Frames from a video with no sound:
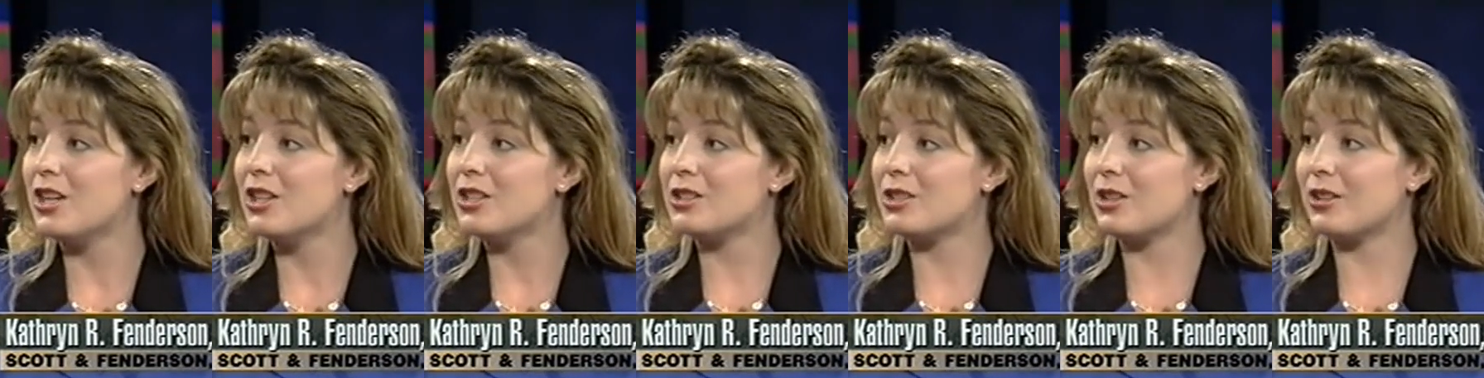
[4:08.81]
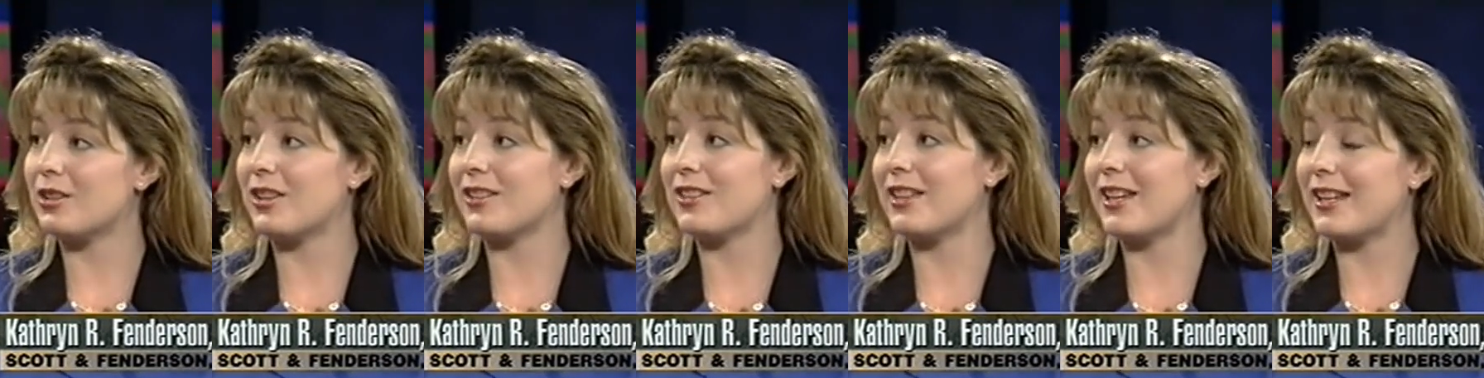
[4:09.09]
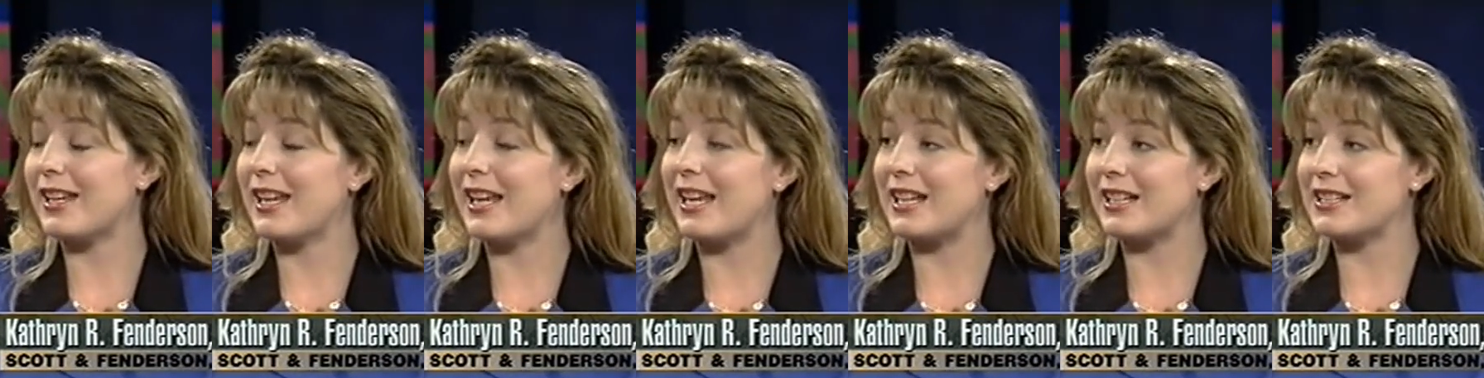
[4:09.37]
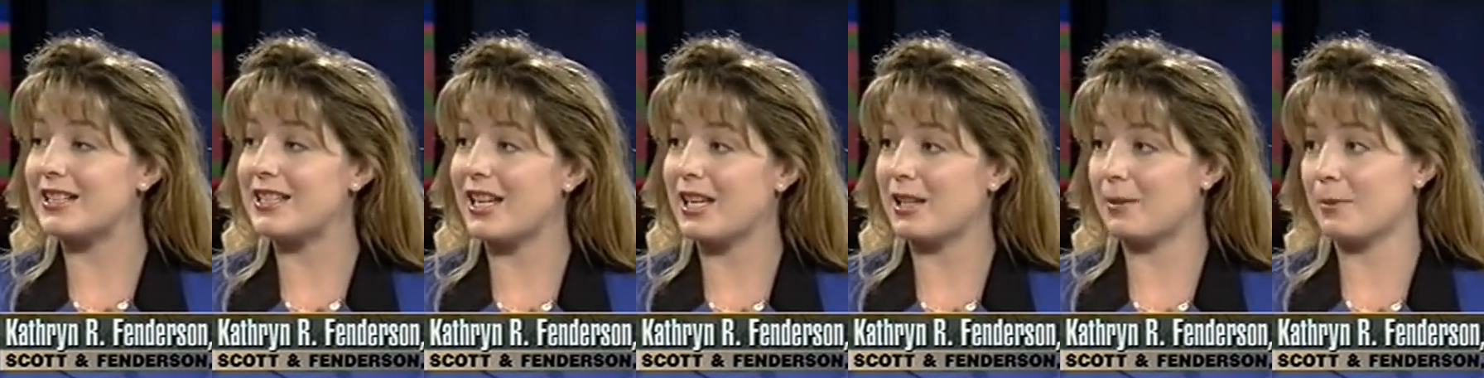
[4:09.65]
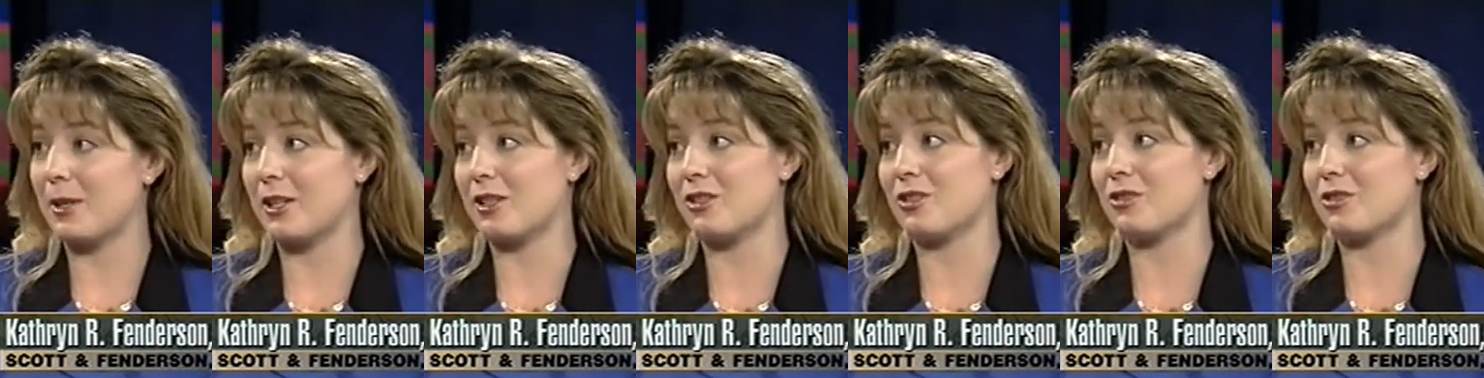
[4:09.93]
so that they can
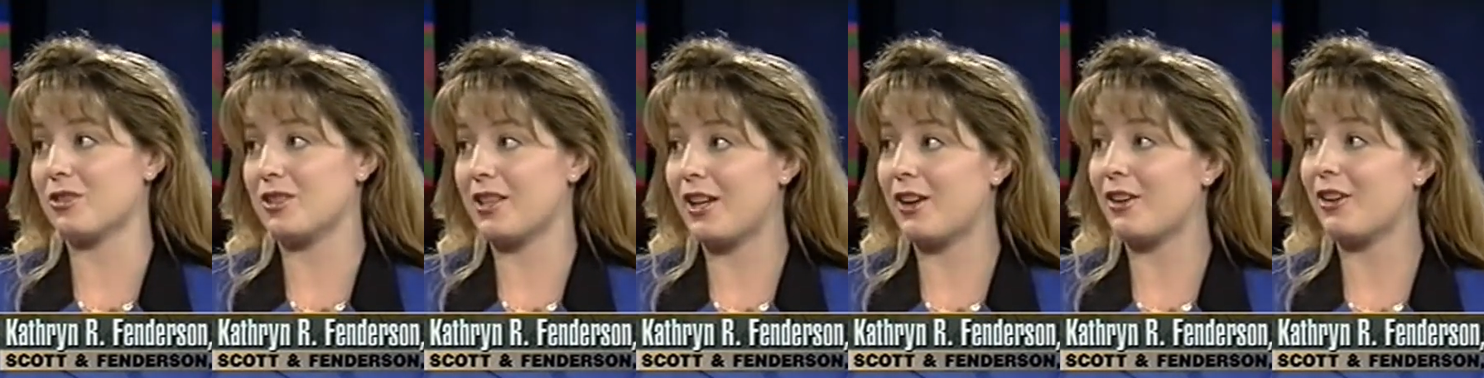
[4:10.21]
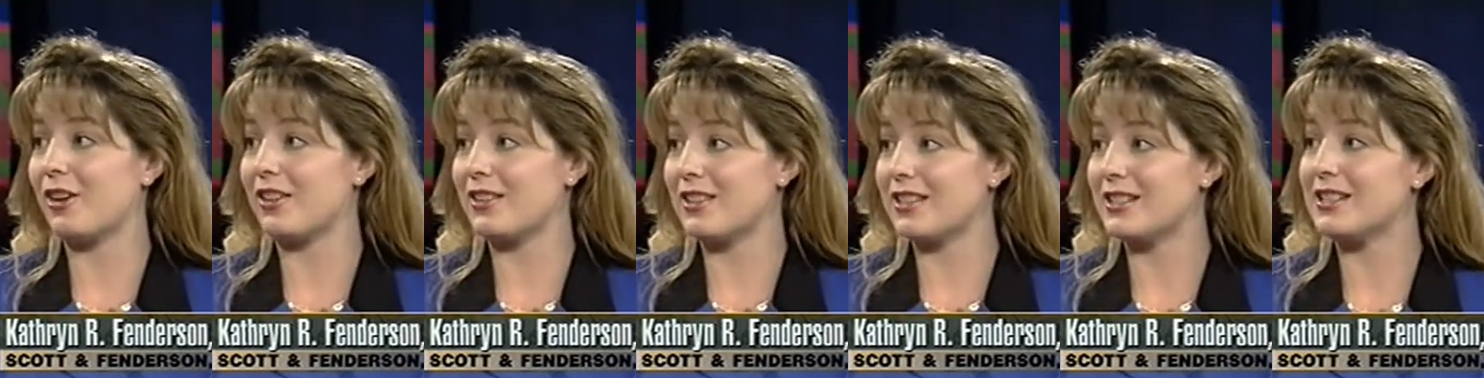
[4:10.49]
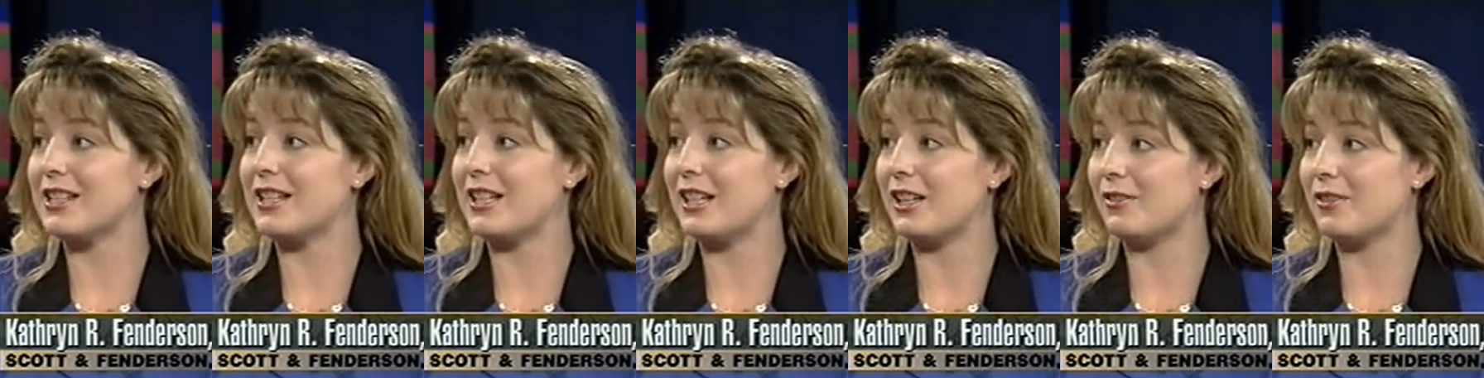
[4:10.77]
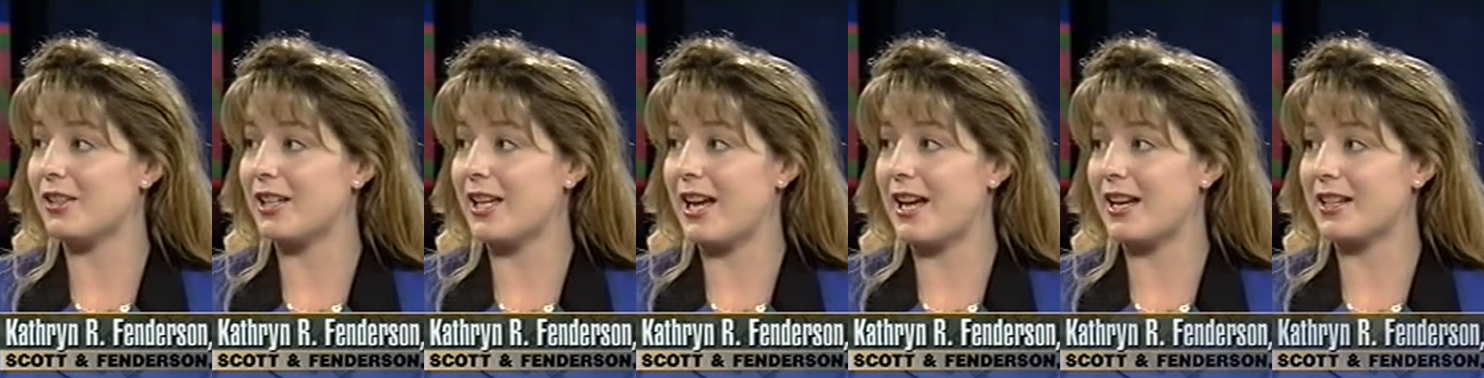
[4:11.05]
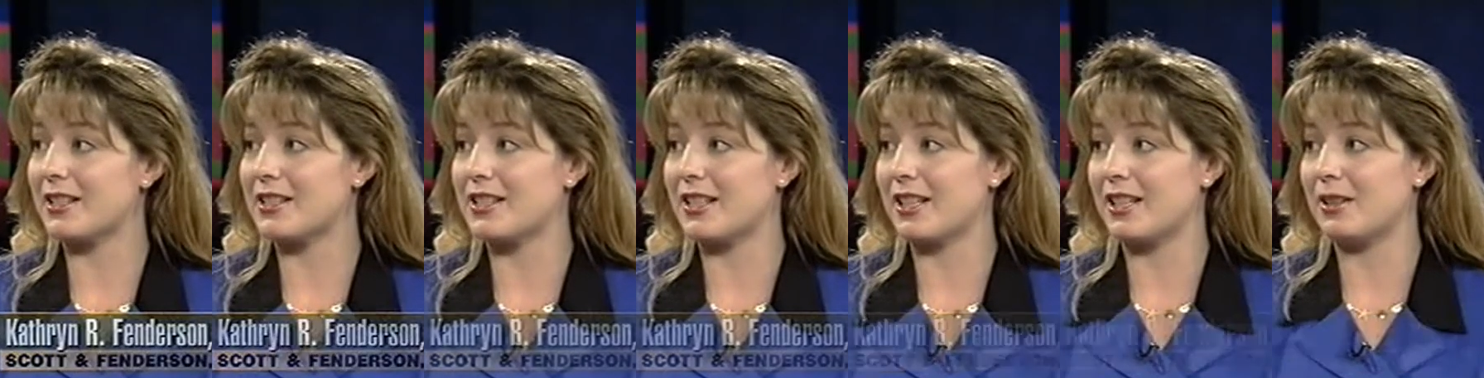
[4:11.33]
take pictures there at the scene of the
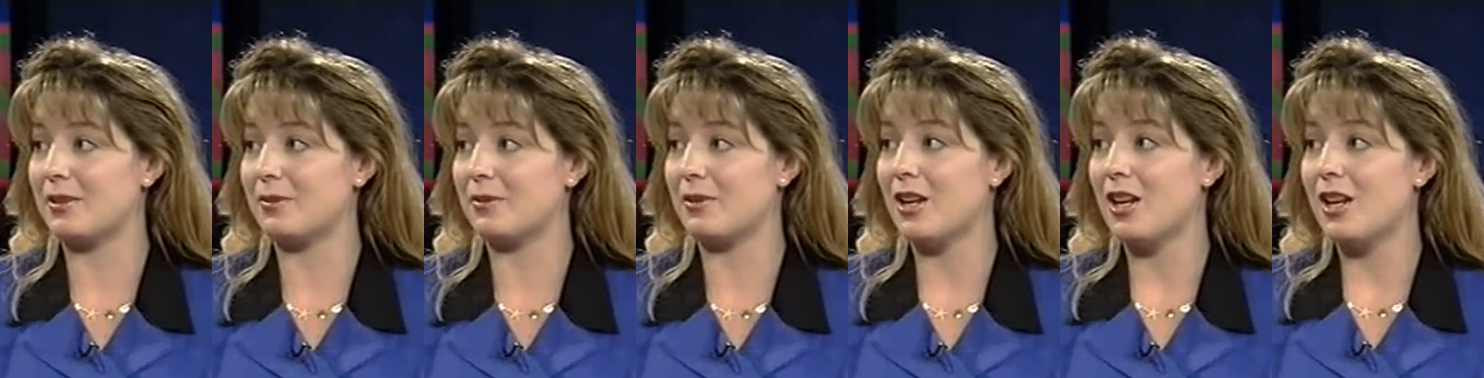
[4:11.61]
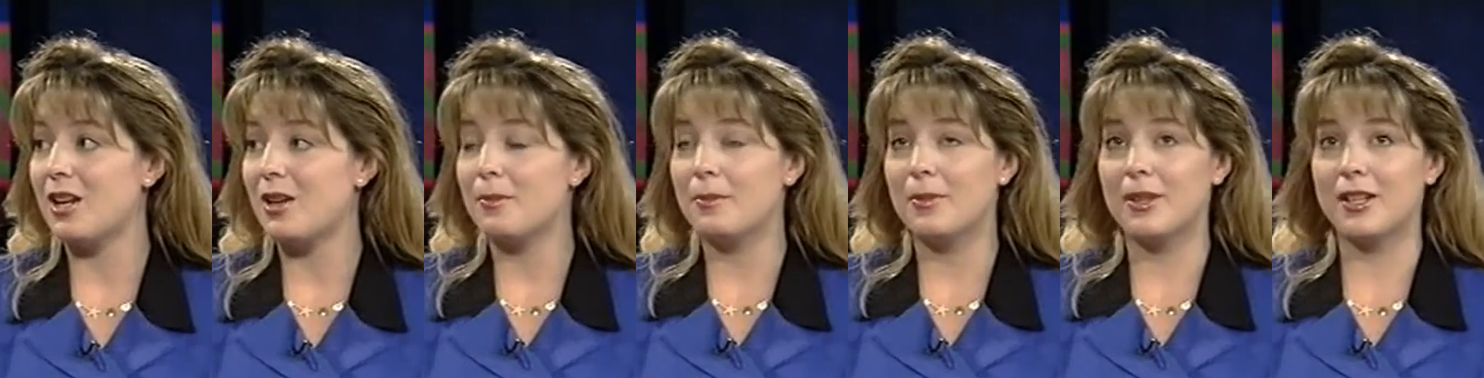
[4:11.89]
accident,